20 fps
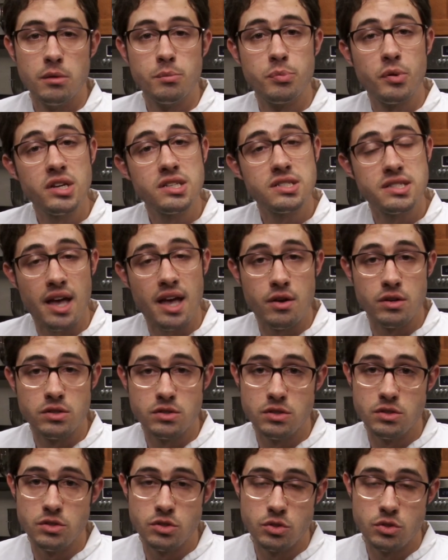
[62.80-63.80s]
it breaks down
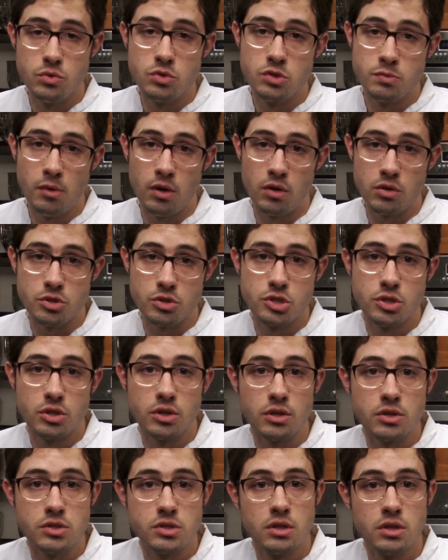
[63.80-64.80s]
into these two smaller
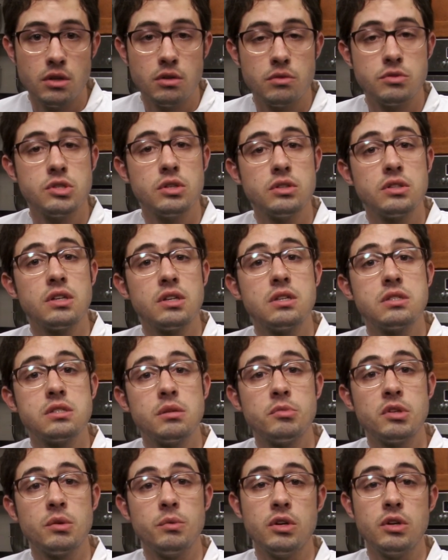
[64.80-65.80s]
sugars, resulting in
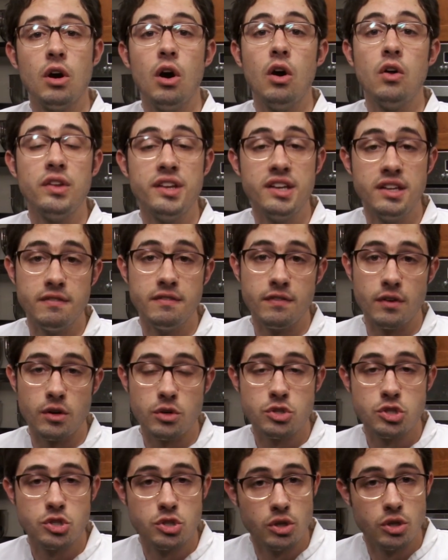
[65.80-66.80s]
something we call
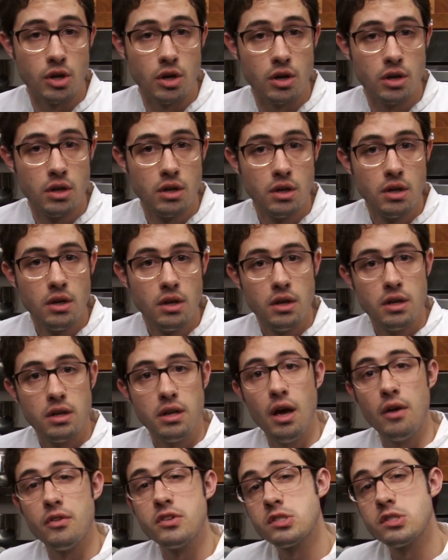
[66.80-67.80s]
invert sugar.
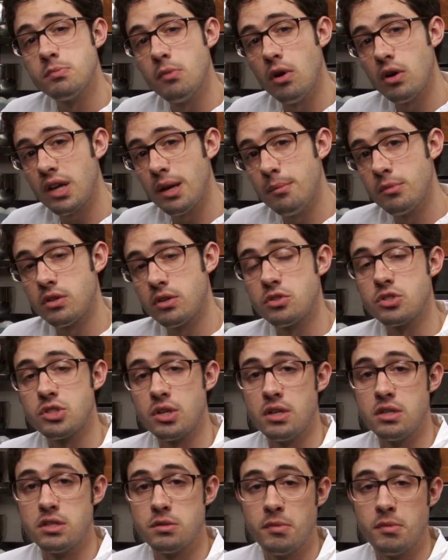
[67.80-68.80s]
Now, this small chemical
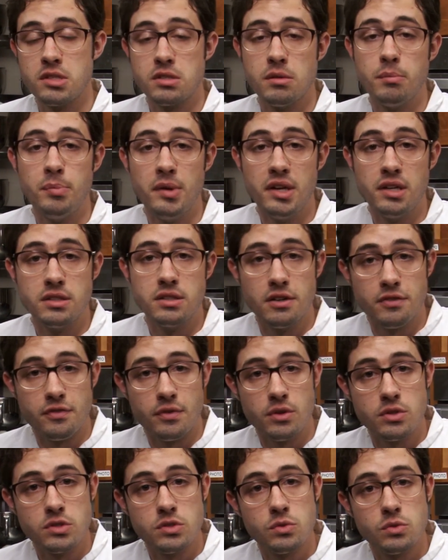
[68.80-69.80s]
change makes a big
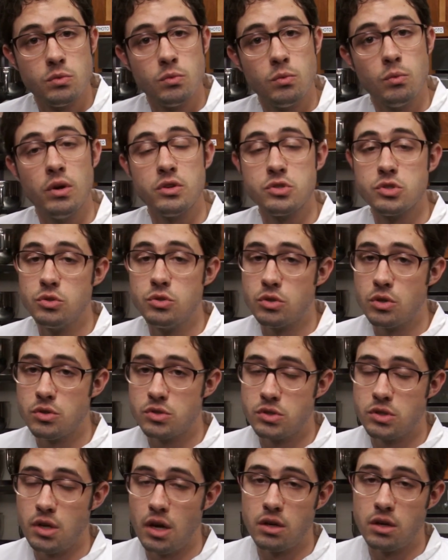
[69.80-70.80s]
difference. While
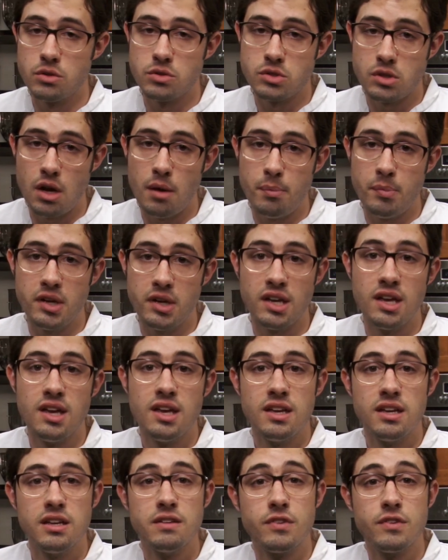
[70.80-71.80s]
sucrose is hygroscopic,
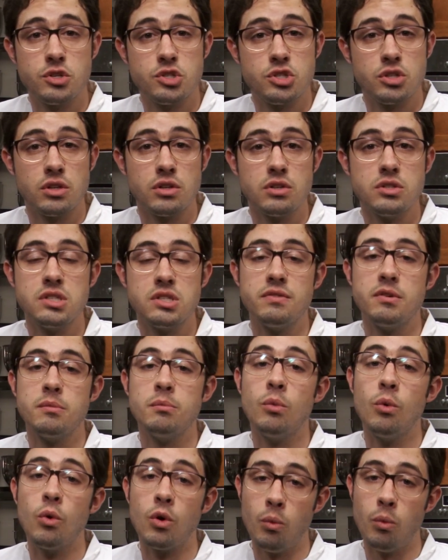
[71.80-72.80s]
invert sugar is
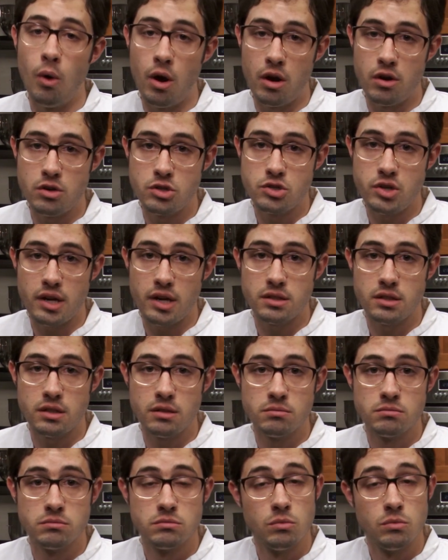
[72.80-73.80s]
even more water
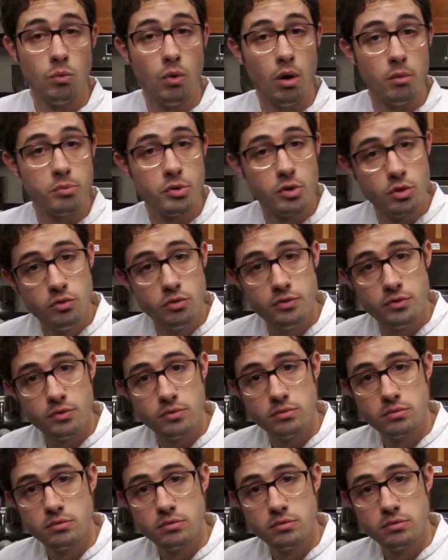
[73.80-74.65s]
attracting. Want proof?